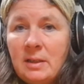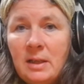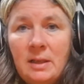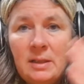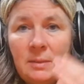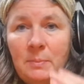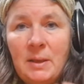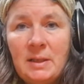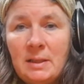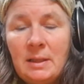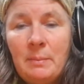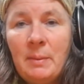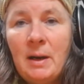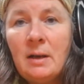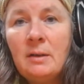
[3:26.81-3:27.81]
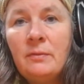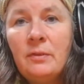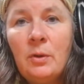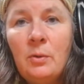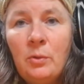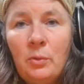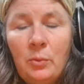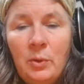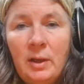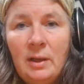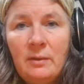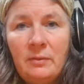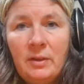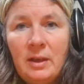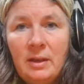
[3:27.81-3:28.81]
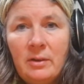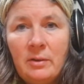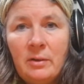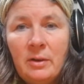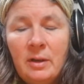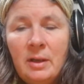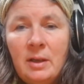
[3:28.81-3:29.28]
It's basically part of the whole wheel of the year.